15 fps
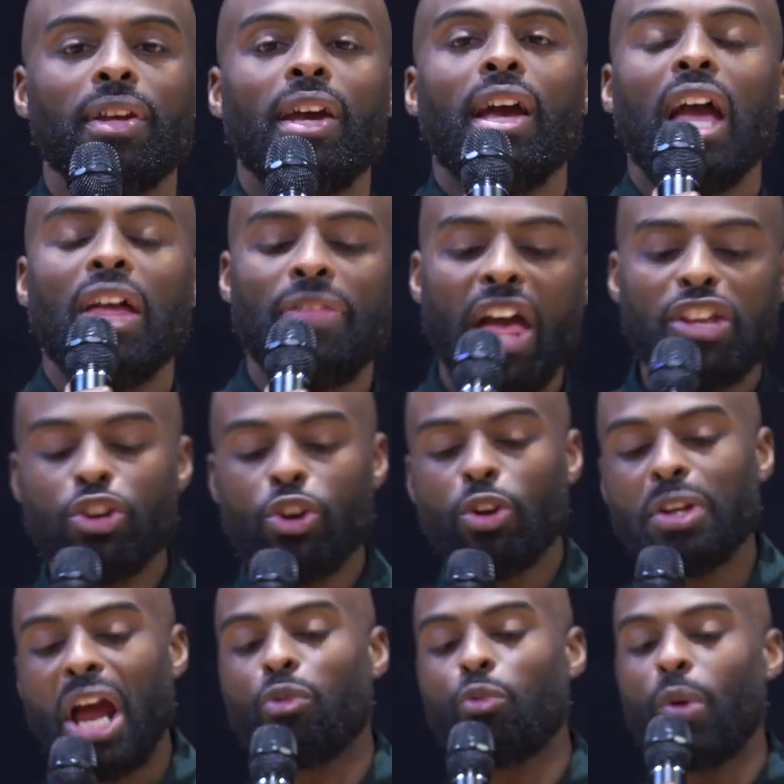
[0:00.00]
and that you're
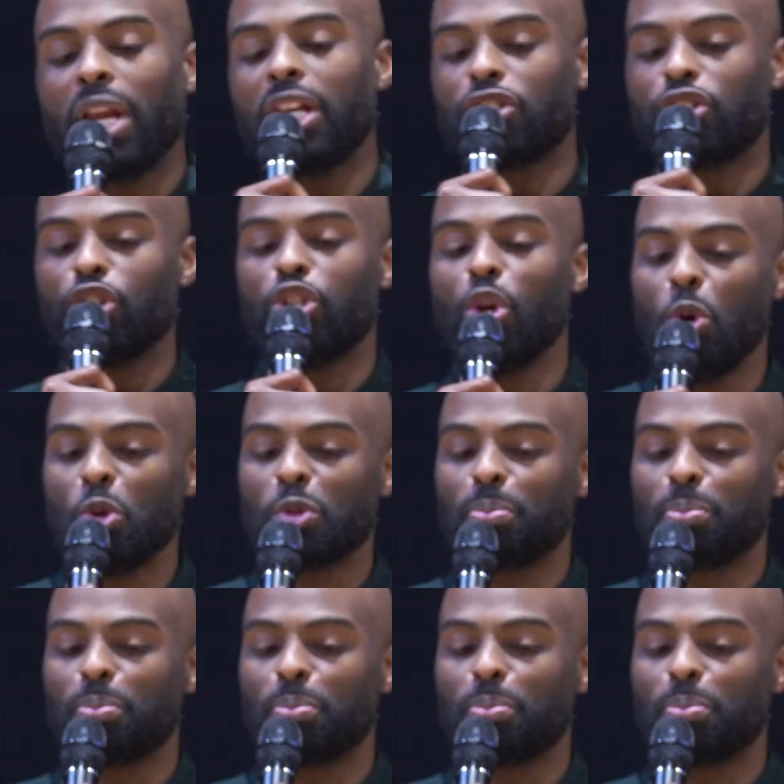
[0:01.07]
not ready to use